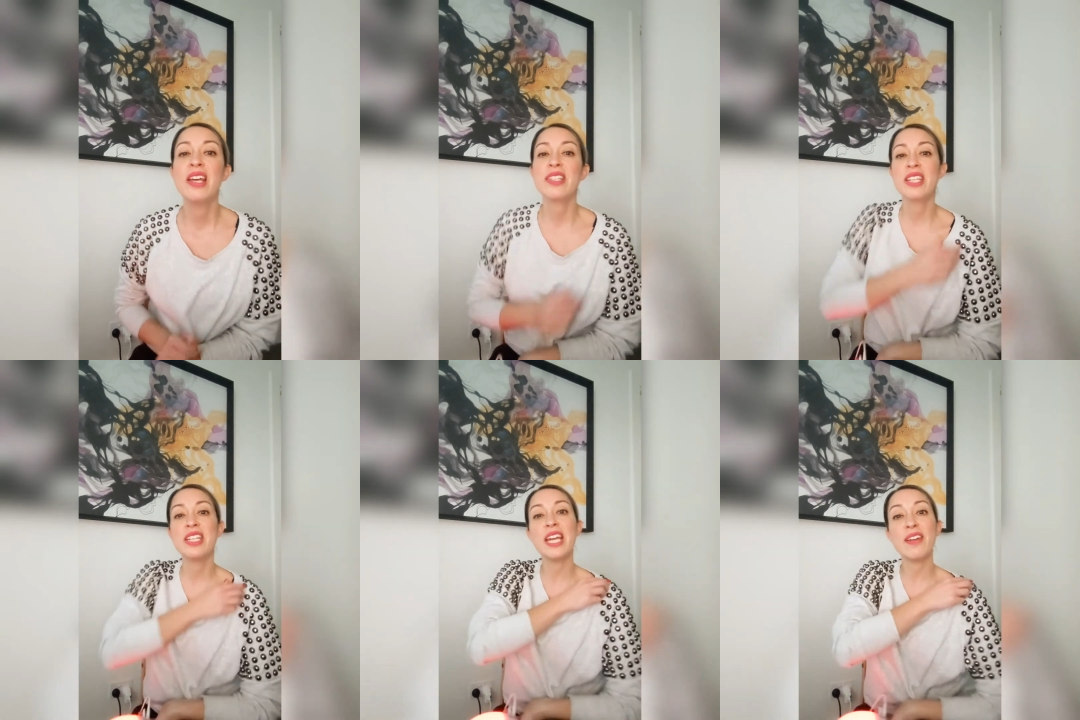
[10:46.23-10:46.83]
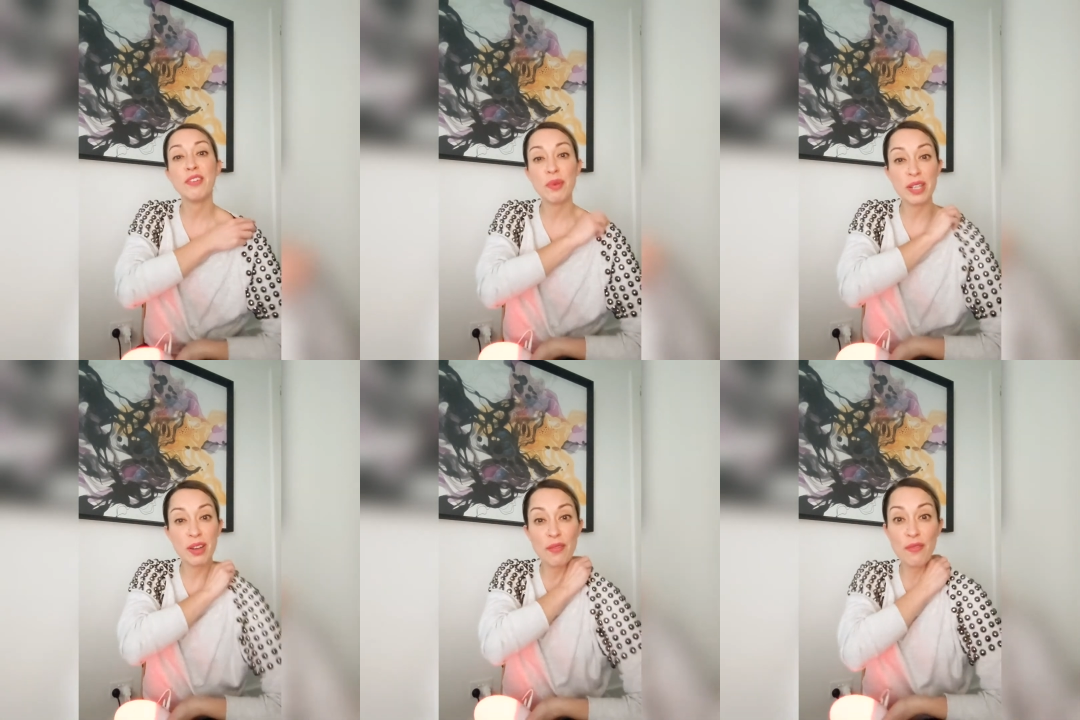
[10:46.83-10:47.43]
sending
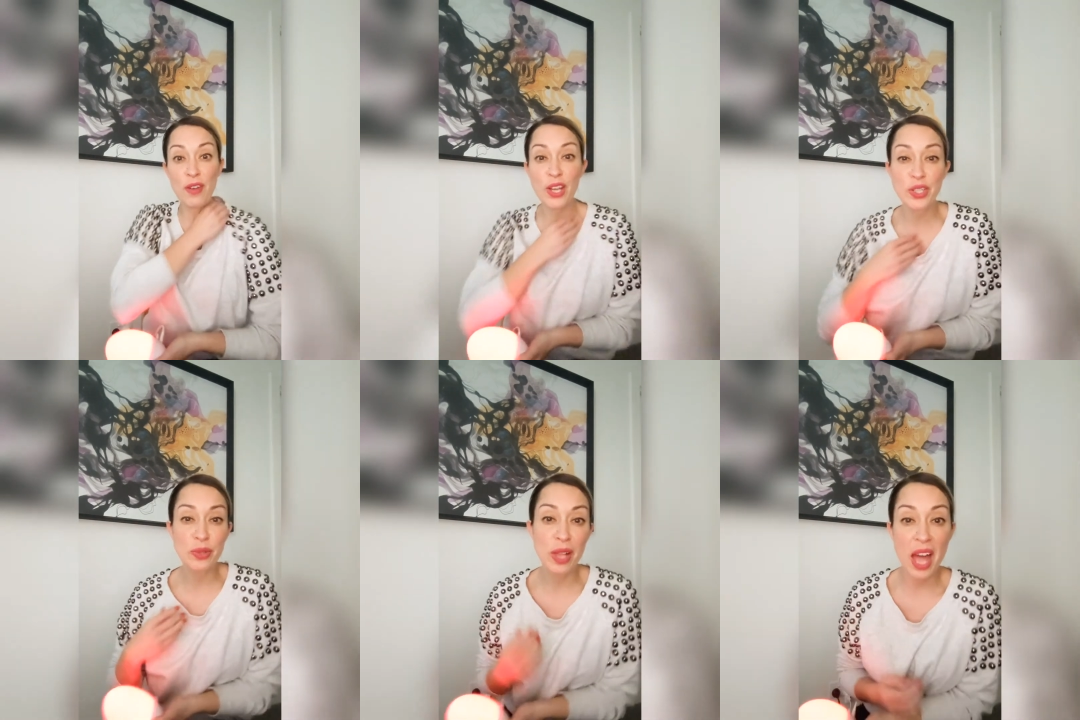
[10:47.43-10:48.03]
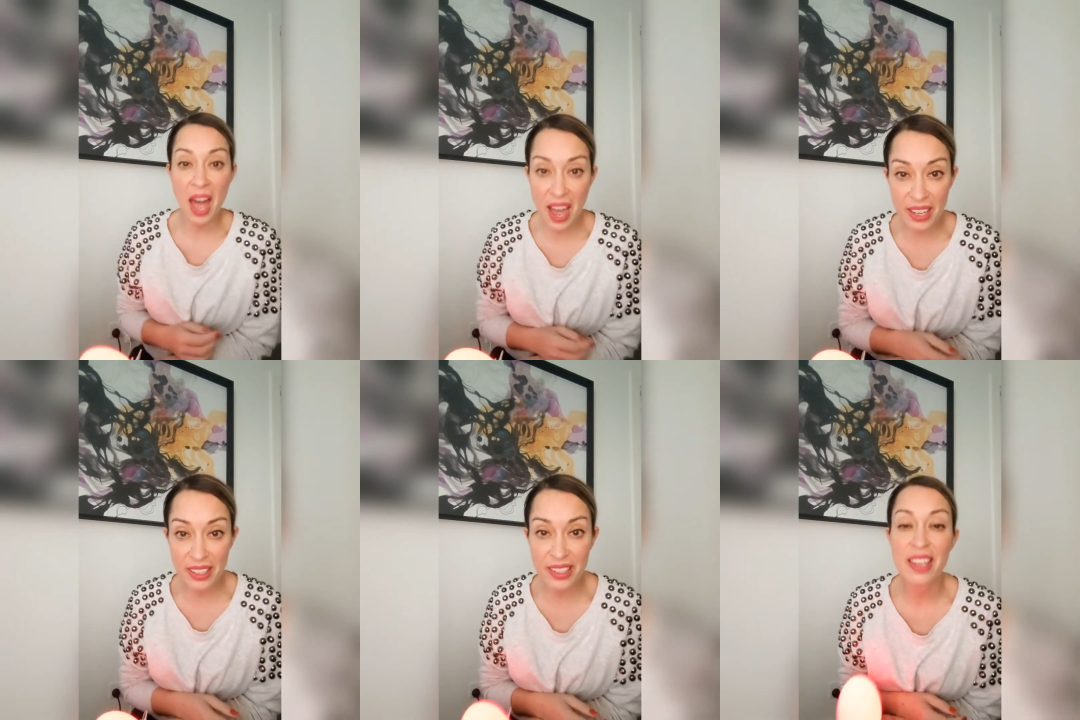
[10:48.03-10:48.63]
everyone a virtual
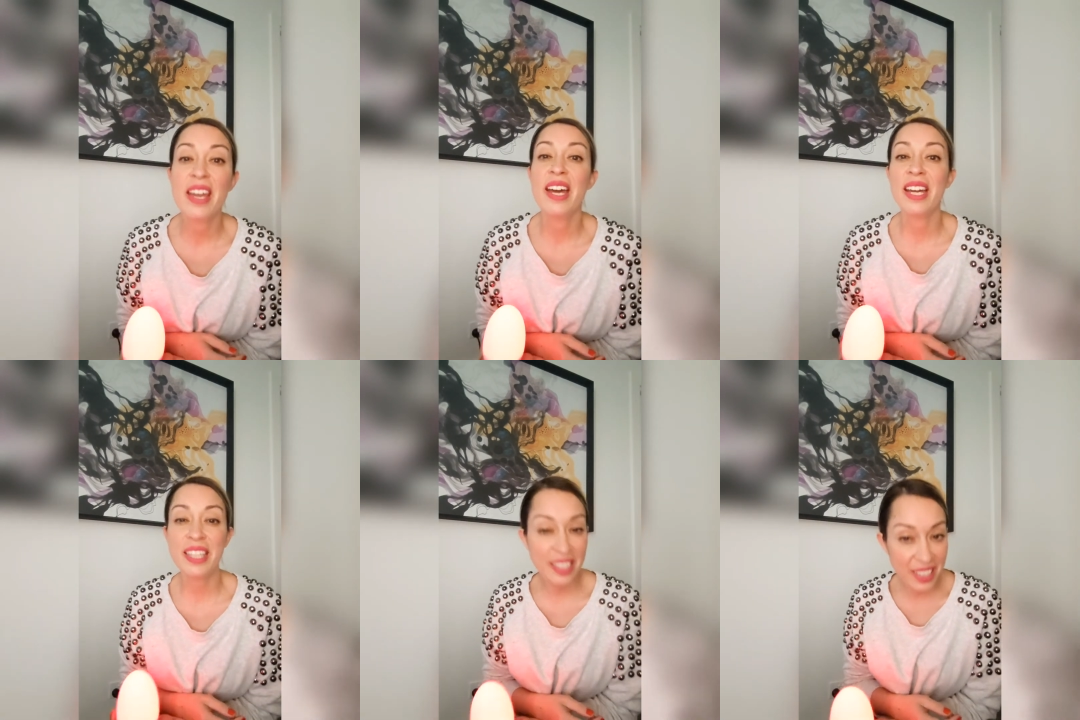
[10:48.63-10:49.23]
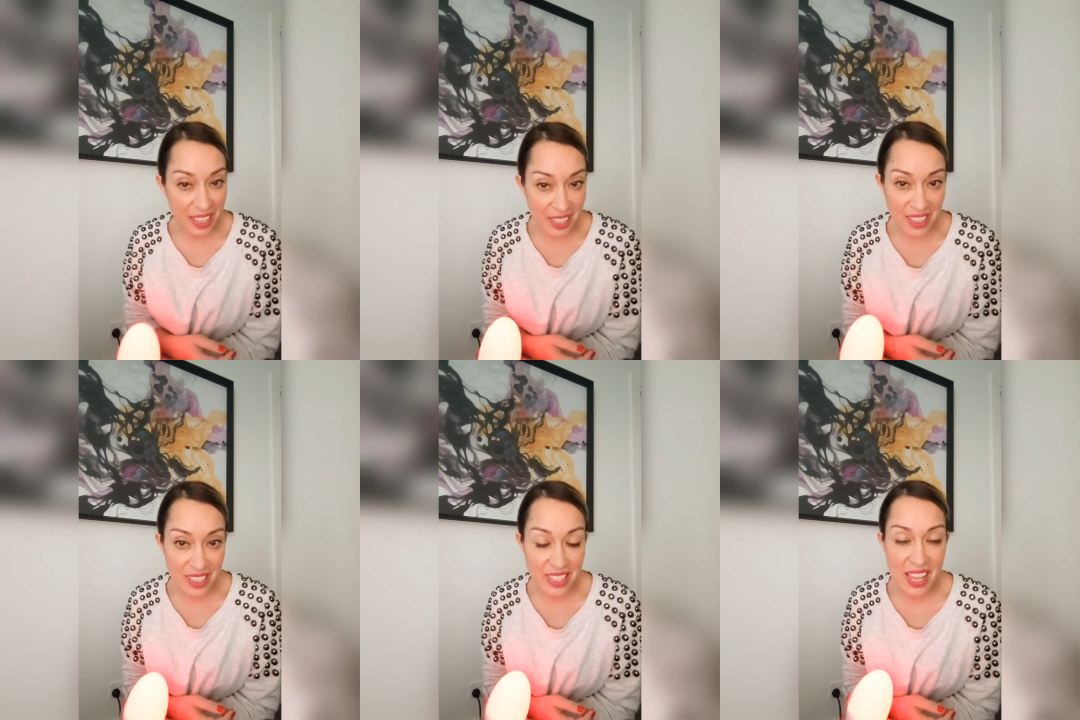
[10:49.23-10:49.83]
hug a
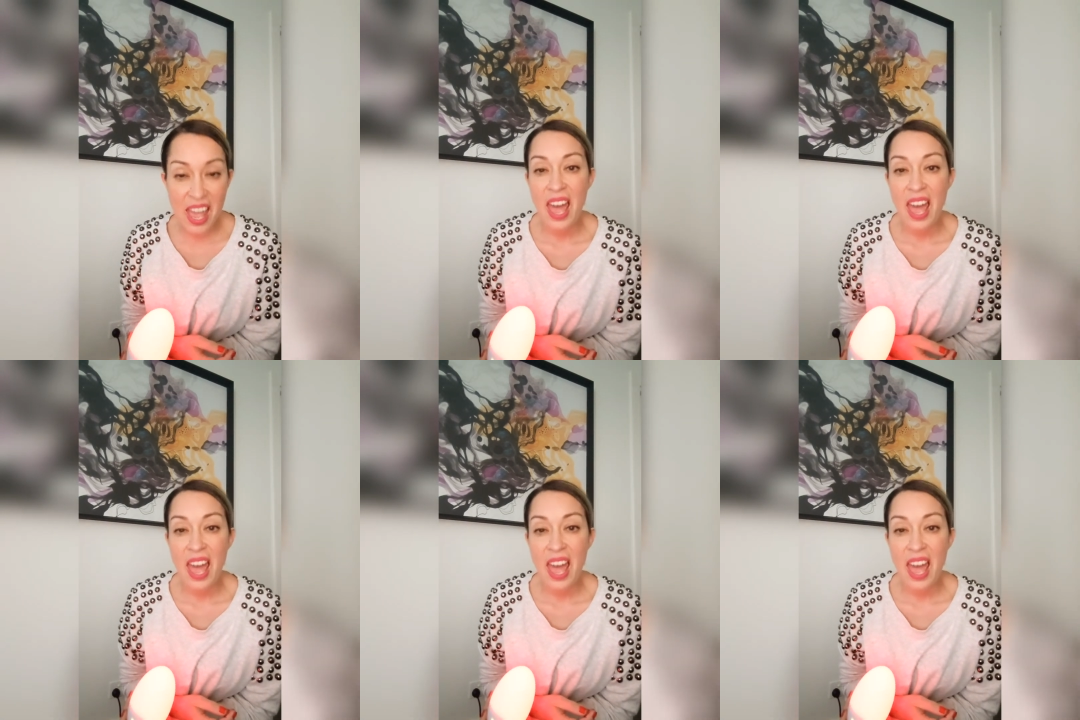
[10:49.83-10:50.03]
kiss